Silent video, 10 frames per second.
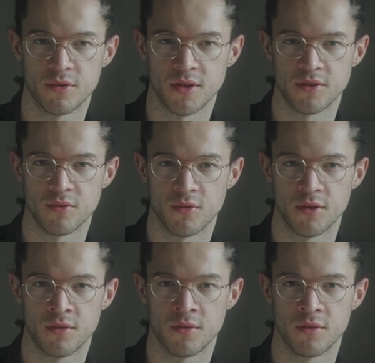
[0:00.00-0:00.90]
That's the
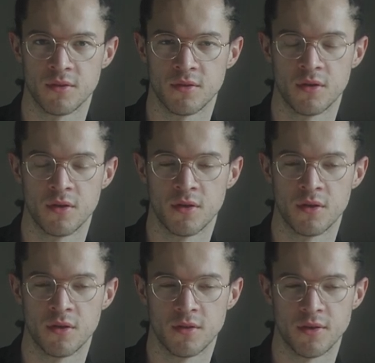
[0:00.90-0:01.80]
one
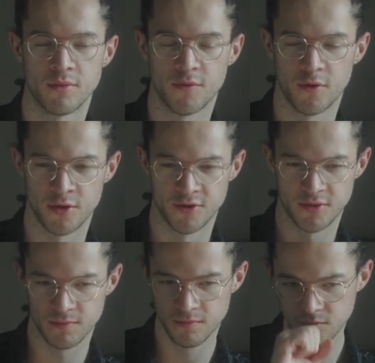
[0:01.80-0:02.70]
that refers
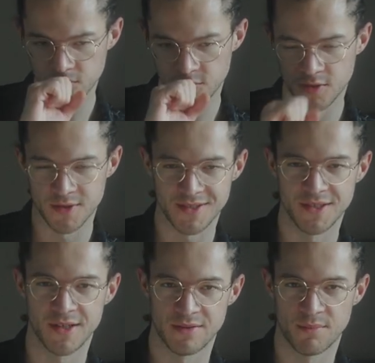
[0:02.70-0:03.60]
to the
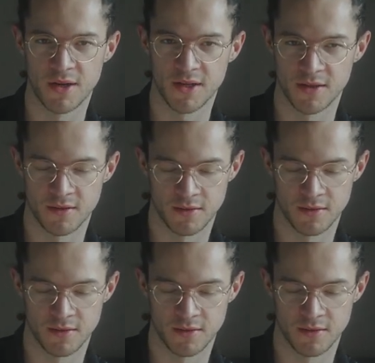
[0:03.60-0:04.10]
sea as a blade.